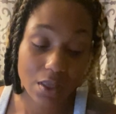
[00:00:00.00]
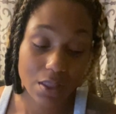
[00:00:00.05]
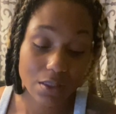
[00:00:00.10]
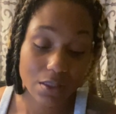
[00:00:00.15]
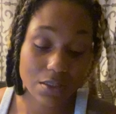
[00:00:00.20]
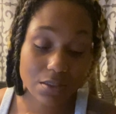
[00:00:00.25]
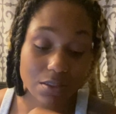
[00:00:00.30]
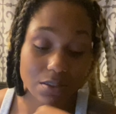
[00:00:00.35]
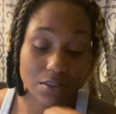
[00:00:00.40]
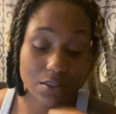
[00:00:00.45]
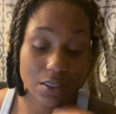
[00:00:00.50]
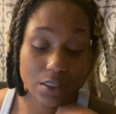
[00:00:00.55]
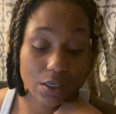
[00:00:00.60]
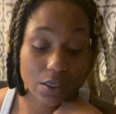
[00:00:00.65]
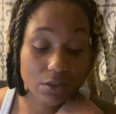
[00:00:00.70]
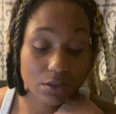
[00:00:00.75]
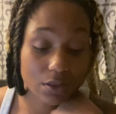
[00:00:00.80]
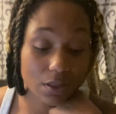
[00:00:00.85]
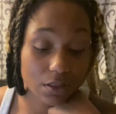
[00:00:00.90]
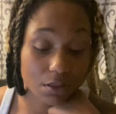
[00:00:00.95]
This is the
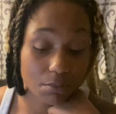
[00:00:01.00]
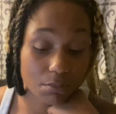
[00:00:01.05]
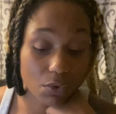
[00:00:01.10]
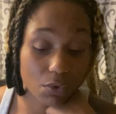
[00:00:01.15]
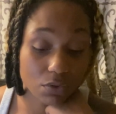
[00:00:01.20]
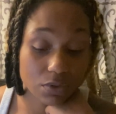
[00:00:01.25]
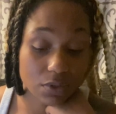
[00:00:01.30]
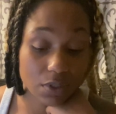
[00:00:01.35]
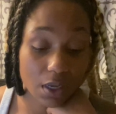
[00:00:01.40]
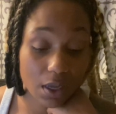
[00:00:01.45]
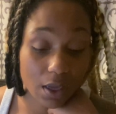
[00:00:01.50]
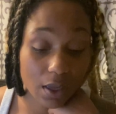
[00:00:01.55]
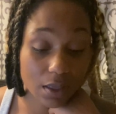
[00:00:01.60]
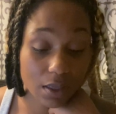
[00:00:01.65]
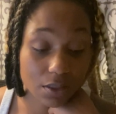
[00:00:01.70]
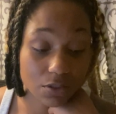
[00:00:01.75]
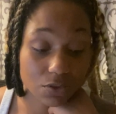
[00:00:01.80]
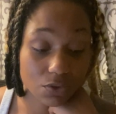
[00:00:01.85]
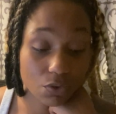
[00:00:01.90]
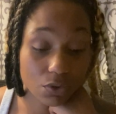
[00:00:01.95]
year that the Most High
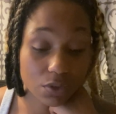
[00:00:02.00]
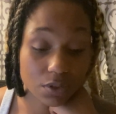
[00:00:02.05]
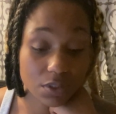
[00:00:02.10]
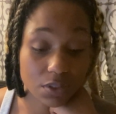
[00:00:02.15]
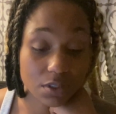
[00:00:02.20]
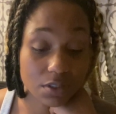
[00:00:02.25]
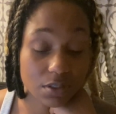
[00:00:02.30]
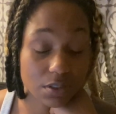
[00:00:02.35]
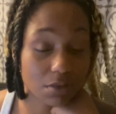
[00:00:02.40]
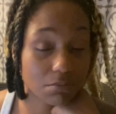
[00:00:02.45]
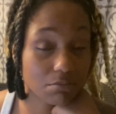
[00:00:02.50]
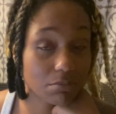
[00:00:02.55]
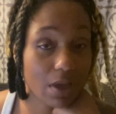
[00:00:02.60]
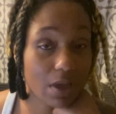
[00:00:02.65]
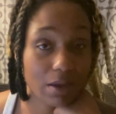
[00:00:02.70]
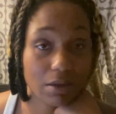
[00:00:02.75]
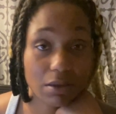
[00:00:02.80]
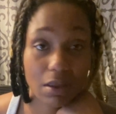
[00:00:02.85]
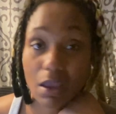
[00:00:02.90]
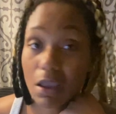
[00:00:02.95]
is going to send
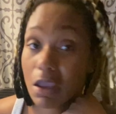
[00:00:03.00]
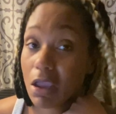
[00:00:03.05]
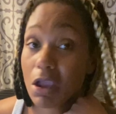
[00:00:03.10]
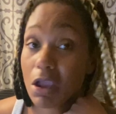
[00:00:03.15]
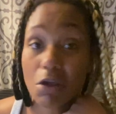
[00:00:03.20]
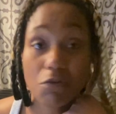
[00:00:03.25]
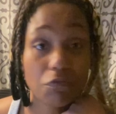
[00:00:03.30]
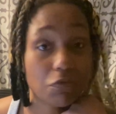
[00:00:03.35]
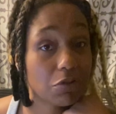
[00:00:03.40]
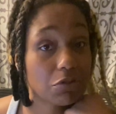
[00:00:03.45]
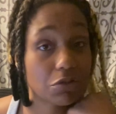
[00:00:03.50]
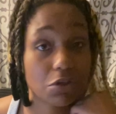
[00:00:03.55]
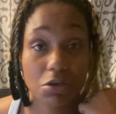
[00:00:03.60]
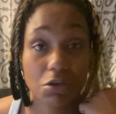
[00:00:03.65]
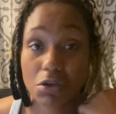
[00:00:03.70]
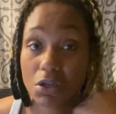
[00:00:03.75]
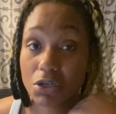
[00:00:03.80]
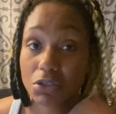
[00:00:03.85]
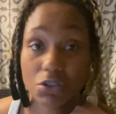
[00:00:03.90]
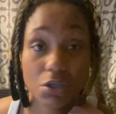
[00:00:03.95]
back everything
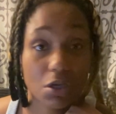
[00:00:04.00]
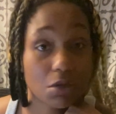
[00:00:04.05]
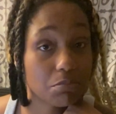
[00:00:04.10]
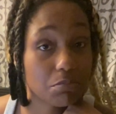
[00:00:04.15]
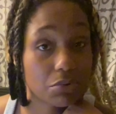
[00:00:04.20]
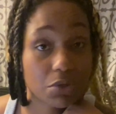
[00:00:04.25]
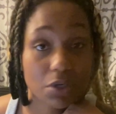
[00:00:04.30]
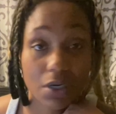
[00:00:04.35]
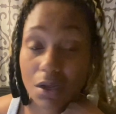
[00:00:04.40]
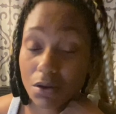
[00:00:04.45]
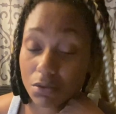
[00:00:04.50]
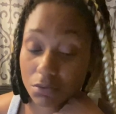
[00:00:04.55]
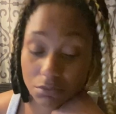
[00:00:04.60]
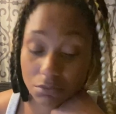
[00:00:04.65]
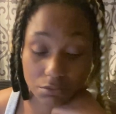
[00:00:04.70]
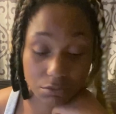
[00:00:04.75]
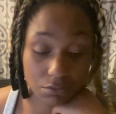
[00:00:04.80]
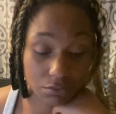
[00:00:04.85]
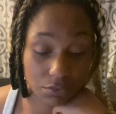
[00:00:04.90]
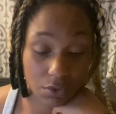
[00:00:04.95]
that y'all put out,
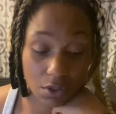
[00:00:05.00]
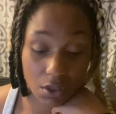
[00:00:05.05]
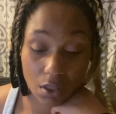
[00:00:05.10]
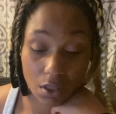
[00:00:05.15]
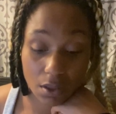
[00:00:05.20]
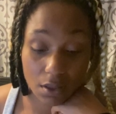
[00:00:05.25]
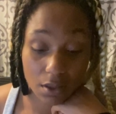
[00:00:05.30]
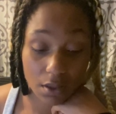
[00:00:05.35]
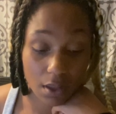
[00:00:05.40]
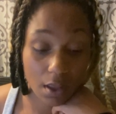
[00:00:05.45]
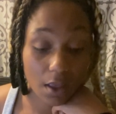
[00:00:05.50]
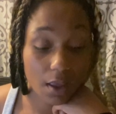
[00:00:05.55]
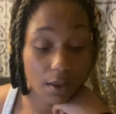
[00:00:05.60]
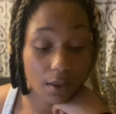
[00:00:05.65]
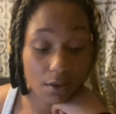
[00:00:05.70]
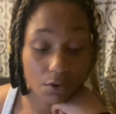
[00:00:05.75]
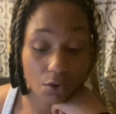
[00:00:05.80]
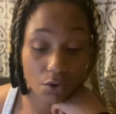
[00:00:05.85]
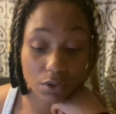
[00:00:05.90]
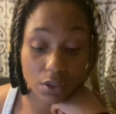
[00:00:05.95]

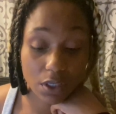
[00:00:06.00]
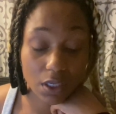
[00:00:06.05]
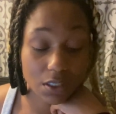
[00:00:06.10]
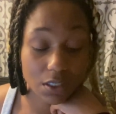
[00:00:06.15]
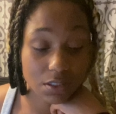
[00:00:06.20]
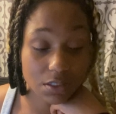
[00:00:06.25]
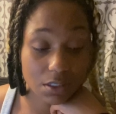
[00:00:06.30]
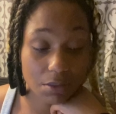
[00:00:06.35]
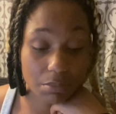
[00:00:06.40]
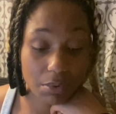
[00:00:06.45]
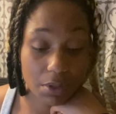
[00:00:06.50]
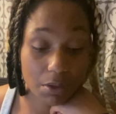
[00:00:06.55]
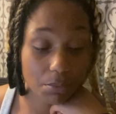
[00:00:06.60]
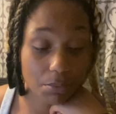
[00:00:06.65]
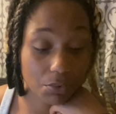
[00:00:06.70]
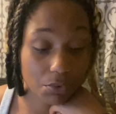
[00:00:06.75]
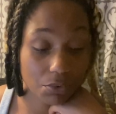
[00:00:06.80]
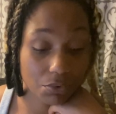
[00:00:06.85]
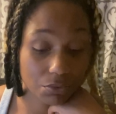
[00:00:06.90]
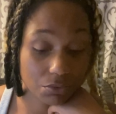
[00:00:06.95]
okay, on innocent
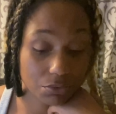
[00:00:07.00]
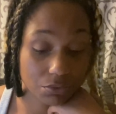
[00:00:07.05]
people.